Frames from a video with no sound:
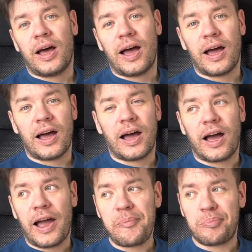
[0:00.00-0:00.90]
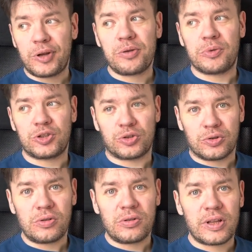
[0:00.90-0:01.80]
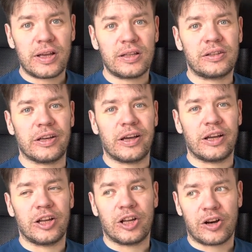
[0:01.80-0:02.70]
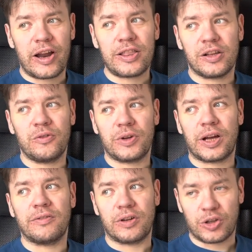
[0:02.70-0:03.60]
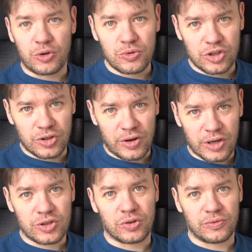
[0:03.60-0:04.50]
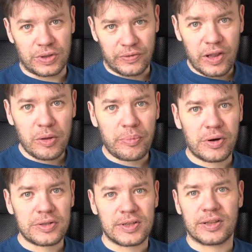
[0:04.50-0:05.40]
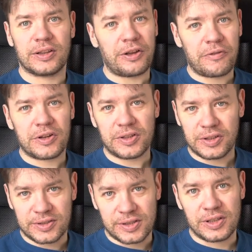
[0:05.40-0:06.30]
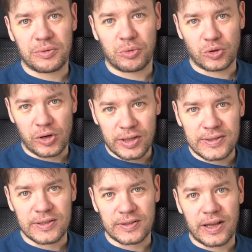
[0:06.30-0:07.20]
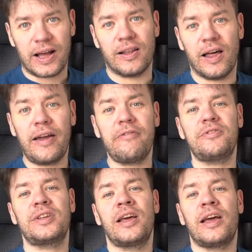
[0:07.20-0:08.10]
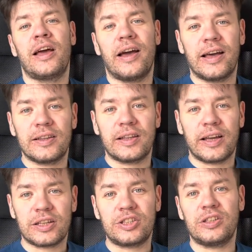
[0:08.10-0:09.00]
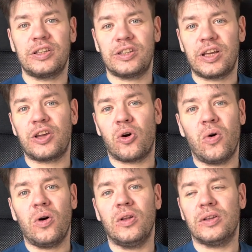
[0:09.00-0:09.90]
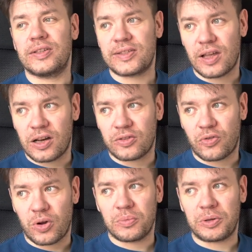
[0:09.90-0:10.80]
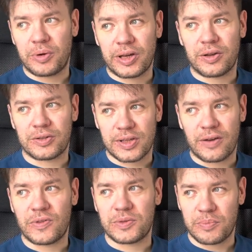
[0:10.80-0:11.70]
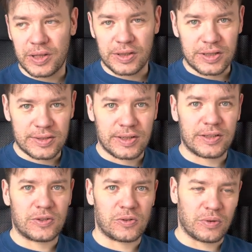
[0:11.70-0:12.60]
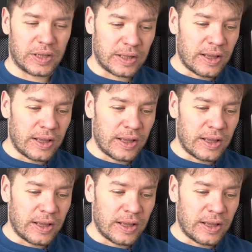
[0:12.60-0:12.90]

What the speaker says: I'm pretty much sure that right now we have a huge generation of developers that never see the monoliths in their lives, and actually they all start from the microservice madness and so on.